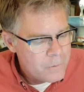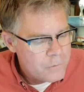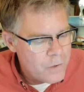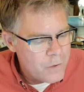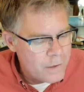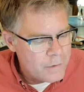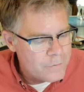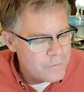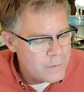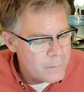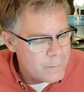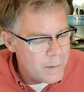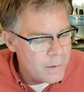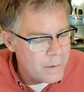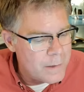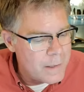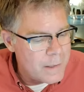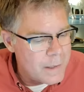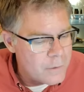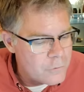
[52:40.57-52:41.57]
Chuck's in
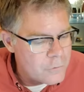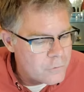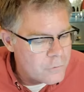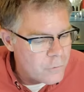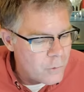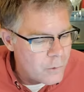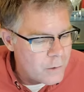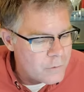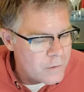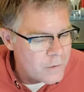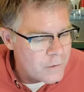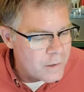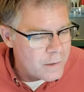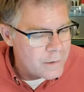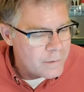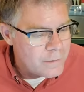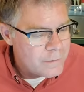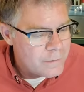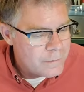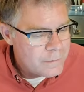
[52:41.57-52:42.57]
Marietta,
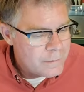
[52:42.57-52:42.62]
Georgia.